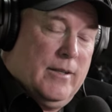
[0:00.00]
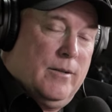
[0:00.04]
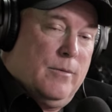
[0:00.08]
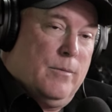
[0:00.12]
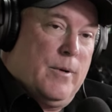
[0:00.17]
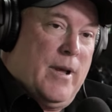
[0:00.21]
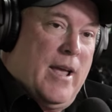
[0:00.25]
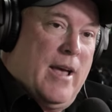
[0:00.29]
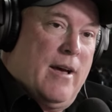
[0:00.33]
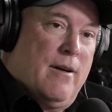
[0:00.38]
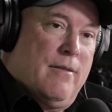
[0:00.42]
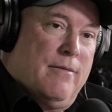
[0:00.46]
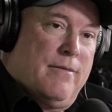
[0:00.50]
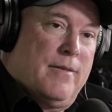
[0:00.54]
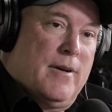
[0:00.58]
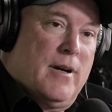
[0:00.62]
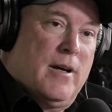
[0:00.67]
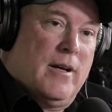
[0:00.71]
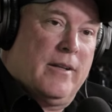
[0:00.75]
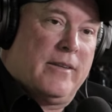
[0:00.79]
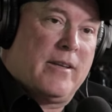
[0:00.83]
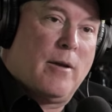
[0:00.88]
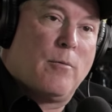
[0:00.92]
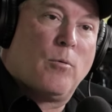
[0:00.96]
we
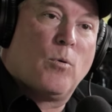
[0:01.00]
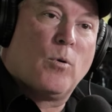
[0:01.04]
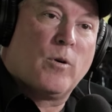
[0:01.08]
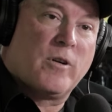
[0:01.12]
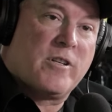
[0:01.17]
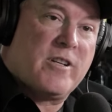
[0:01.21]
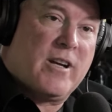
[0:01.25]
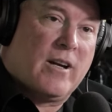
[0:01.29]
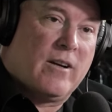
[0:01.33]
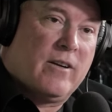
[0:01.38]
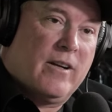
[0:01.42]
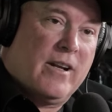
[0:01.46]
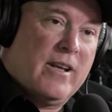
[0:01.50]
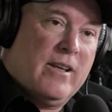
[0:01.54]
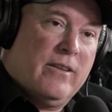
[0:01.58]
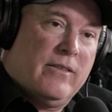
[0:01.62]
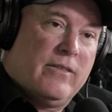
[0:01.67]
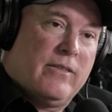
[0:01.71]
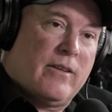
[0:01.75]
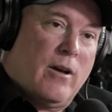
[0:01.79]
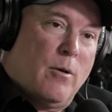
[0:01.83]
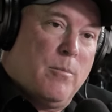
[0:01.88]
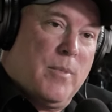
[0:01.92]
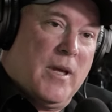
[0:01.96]
have Table War
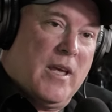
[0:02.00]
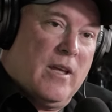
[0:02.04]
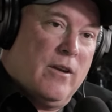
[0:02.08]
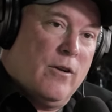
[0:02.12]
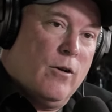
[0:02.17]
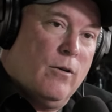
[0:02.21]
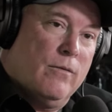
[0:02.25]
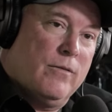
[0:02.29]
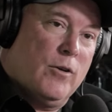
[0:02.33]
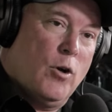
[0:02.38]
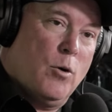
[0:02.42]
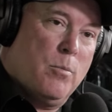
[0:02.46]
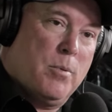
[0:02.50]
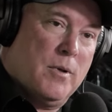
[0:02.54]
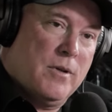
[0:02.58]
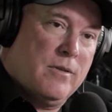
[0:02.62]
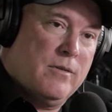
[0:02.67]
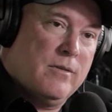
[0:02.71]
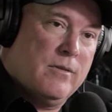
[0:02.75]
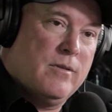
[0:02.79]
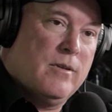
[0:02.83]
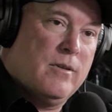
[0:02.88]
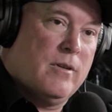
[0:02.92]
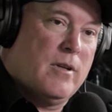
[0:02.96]
Charities. I'll be at Nova
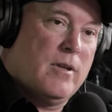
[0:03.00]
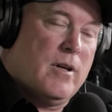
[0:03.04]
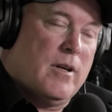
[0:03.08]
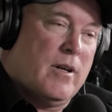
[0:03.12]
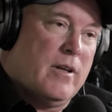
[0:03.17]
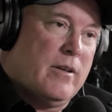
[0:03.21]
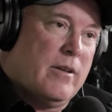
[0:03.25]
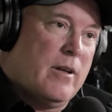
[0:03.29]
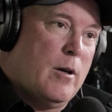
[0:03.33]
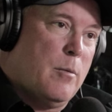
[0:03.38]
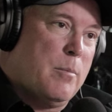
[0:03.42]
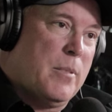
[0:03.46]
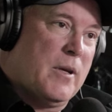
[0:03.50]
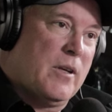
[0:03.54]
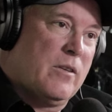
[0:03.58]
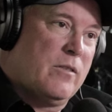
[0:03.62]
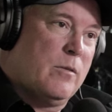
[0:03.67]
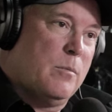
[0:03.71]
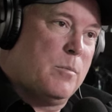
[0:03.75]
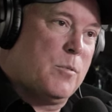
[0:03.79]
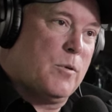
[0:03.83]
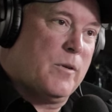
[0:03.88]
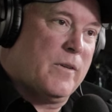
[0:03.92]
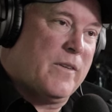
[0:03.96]
Open helping
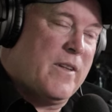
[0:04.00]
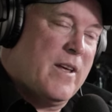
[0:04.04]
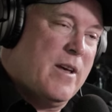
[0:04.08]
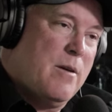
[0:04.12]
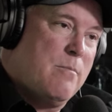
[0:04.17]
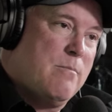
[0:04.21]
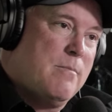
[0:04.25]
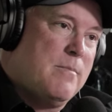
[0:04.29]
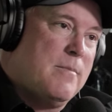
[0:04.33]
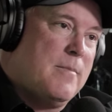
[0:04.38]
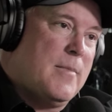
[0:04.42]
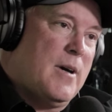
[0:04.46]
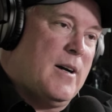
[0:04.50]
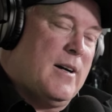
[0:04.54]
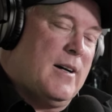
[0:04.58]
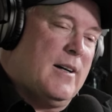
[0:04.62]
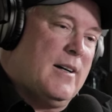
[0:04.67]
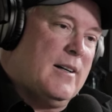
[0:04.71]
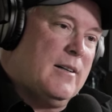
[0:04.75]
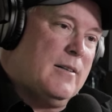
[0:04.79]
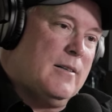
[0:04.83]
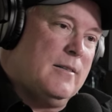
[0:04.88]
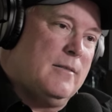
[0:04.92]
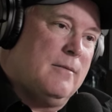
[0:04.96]
support them.
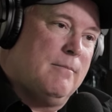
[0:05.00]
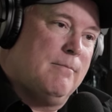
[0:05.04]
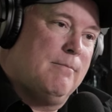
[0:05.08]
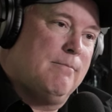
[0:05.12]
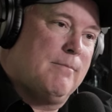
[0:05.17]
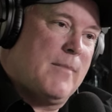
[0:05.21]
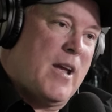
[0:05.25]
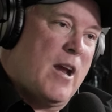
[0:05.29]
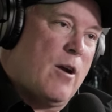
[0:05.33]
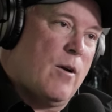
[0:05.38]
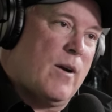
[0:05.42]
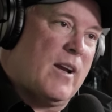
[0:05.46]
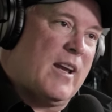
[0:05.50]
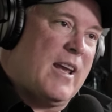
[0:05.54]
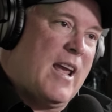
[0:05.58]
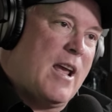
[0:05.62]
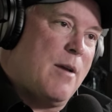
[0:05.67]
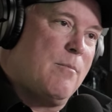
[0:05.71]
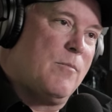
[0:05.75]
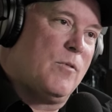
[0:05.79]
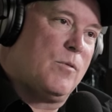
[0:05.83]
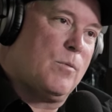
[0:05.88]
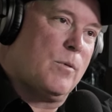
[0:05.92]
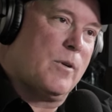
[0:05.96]
Herrick
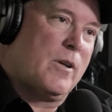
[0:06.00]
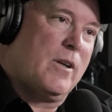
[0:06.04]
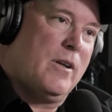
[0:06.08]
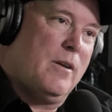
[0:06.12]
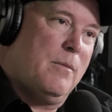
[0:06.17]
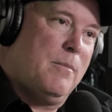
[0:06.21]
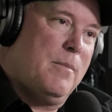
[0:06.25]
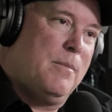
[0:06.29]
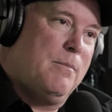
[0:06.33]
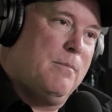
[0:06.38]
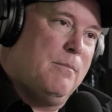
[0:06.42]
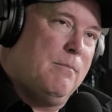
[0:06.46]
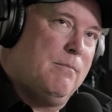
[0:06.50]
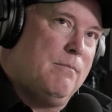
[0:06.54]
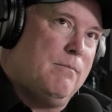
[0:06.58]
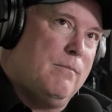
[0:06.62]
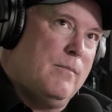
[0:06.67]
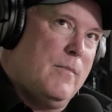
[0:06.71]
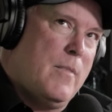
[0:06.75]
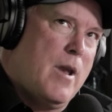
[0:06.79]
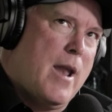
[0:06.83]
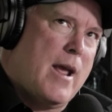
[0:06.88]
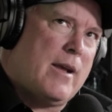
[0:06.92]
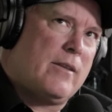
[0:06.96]
Games, we're going to
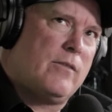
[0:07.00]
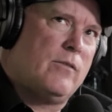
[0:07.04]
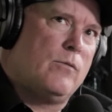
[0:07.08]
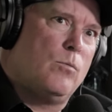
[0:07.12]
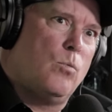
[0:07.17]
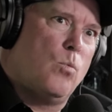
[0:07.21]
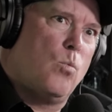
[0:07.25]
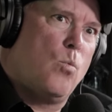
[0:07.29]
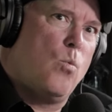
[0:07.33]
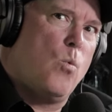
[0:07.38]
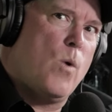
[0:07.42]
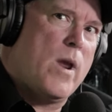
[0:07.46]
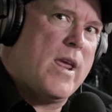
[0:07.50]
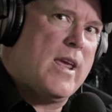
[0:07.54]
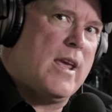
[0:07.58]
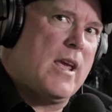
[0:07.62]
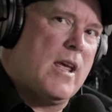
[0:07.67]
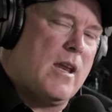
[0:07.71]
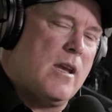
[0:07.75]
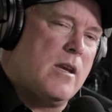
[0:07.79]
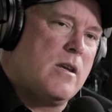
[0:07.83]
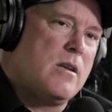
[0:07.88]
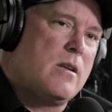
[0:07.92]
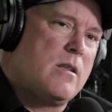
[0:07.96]
next
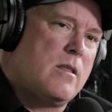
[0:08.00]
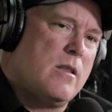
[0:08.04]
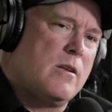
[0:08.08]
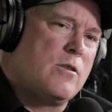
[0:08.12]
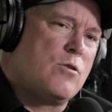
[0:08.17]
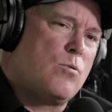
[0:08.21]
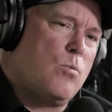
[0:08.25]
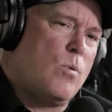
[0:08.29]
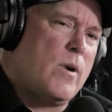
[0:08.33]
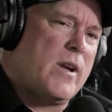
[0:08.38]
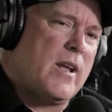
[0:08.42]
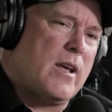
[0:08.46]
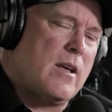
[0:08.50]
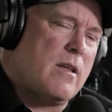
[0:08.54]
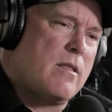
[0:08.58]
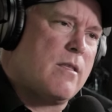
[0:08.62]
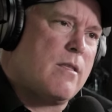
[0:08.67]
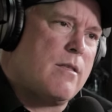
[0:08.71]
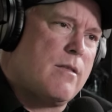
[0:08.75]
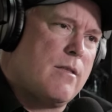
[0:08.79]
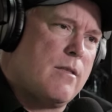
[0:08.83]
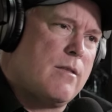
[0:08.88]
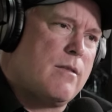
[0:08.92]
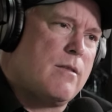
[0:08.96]
weekend, the
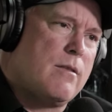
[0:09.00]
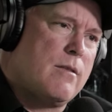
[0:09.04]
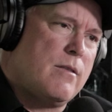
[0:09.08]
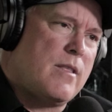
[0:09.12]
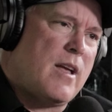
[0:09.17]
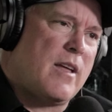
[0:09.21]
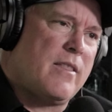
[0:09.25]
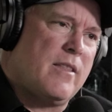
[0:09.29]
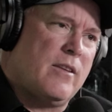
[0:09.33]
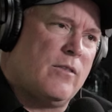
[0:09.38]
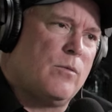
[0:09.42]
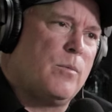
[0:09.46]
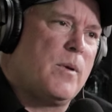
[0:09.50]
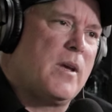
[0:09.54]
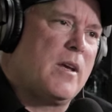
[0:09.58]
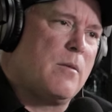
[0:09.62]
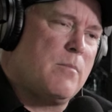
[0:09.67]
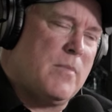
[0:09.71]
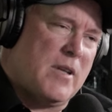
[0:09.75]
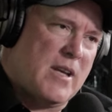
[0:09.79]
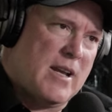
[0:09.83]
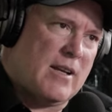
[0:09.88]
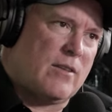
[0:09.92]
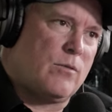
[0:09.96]
20th, not this weekend,
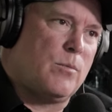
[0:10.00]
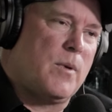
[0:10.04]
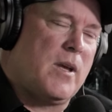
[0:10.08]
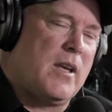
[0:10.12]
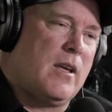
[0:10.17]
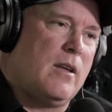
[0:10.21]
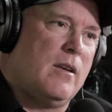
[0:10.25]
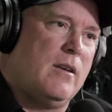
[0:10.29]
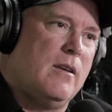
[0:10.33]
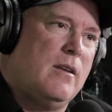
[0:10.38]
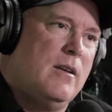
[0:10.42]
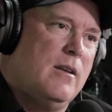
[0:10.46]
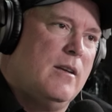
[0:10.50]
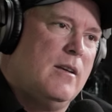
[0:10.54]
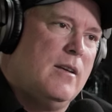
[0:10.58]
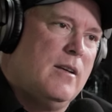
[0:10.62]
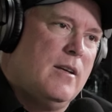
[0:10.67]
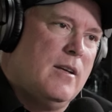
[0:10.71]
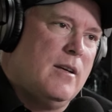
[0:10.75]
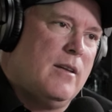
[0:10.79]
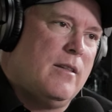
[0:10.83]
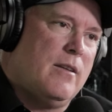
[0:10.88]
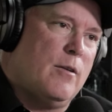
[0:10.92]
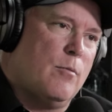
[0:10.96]
but next weekend,
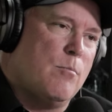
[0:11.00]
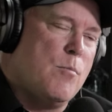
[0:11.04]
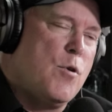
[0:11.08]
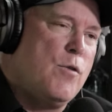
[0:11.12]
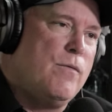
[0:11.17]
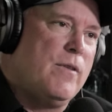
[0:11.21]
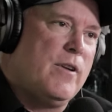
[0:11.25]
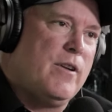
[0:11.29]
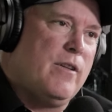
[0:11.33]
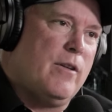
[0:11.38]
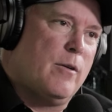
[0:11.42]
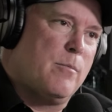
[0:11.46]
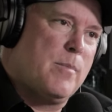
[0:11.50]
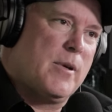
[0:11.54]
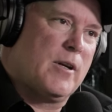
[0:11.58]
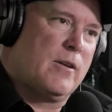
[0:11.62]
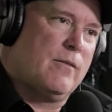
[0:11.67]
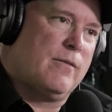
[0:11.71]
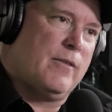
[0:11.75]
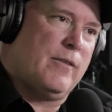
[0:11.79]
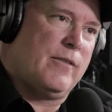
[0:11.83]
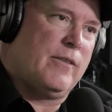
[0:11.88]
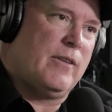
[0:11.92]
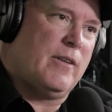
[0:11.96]
they're moving to their bigger
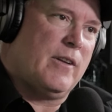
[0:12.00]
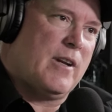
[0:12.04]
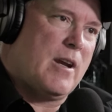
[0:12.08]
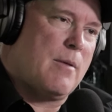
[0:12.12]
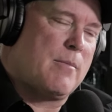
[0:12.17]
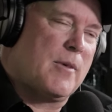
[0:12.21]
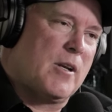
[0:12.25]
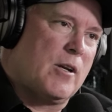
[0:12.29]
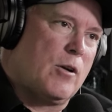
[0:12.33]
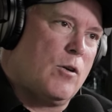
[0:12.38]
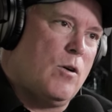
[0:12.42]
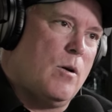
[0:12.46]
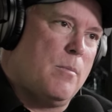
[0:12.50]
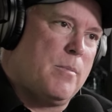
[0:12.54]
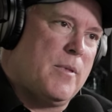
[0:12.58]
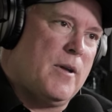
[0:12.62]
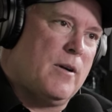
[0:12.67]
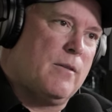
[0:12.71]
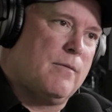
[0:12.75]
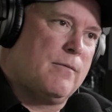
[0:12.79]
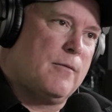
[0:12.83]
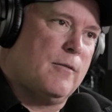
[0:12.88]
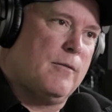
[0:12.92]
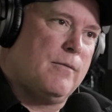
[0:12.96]
facility. I'm going to go up
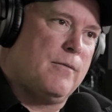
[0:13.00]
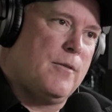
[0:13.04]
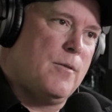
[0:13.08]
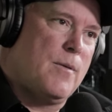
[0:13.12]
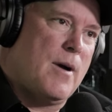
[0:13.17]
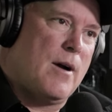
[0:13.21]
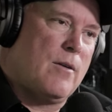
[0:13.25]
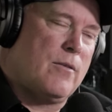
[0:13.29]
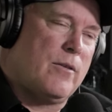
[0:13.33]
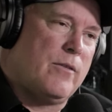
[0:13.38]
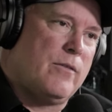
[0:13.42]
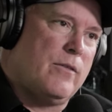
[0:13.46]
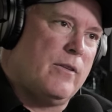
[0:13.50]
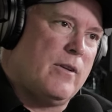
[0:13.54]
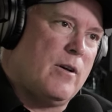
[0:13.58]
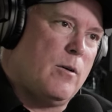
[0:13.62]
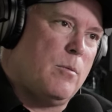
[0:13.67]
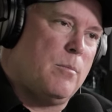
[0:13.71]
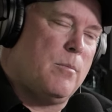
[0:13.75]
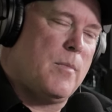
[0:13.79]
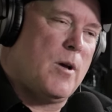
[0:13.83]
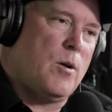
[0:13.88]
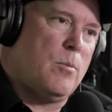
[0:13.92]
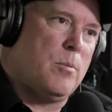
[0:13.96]
there for a few hours and
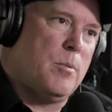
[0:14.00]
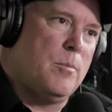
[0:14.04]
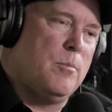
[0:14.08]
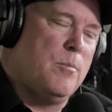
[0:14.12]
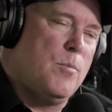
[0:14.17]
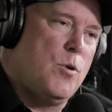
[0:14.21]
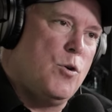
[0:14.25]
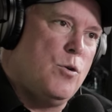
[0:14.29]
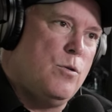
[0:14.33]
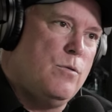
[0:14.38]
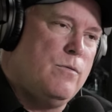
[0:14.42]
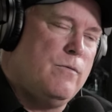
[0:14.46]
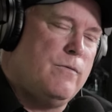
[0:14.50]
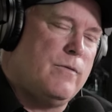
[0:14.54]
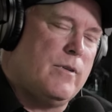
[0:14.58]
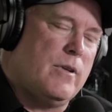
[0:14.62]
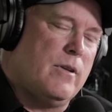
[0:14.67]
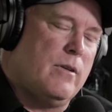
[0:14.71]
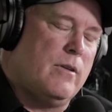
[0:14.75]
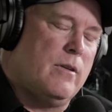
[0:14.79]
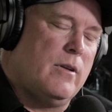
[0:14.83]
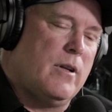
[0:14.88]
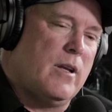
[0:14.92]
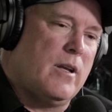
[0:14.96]
help them move
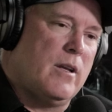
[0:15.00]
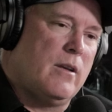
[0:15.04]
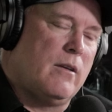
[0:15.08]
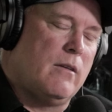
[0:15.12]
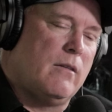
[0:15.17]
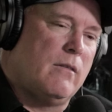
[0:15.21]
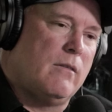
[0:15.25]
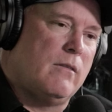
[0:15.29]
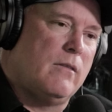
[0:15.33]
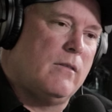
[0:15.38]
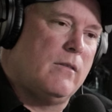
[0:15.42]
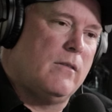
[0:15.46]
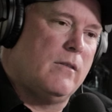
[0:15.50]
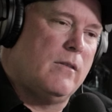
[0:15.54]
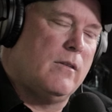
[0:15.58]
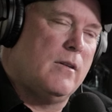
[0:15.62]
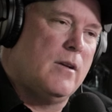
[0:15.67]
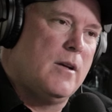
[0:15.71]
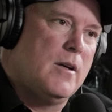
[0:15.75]
and lend some more